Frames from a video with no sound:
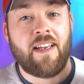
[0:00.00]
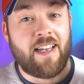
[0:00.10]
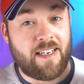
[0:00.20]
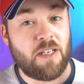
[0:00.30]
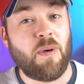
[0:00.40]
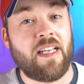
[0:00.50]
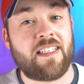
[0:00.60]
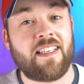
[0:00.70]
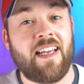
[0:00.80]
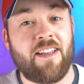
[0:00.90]
And he
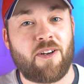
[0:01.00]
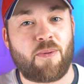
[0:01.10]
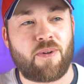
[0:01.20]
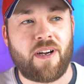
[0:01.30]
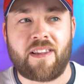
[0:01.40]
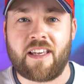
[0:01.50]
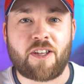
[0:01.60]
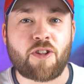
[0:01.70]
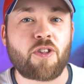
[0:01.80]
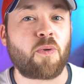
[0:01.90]
went, and there were, I think,
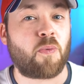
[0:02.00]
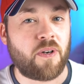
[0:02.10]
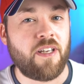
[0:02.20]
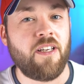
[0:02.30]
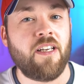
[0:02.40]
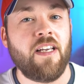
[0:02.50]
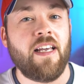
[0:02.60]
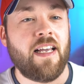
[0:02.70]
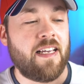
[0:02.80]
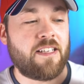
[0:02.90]
three,
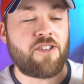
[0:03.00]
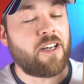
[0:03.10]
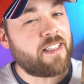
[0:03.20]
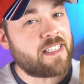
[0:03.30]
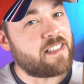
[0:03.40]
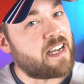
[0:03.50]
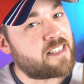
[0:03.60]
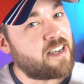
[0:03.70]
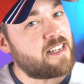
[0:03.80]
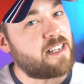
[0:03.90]
and it's not the
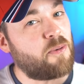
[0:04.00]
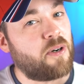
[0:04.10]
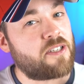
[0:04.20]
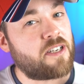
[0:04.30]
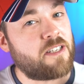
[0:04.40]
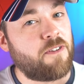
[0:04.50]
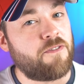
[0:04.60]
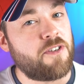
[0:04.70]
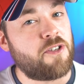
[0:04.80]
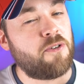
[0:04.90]
exact size I want, size
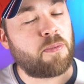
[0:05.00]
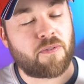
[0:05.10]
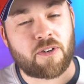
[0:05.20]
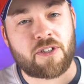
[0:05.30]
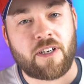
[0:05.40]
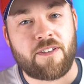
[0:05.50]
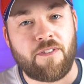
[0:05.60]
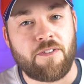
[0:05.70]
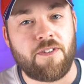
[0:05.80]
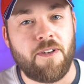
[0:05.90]
52, prefer size
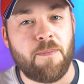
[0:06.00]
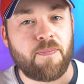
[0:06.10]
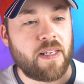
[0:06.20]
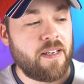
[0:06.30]
50,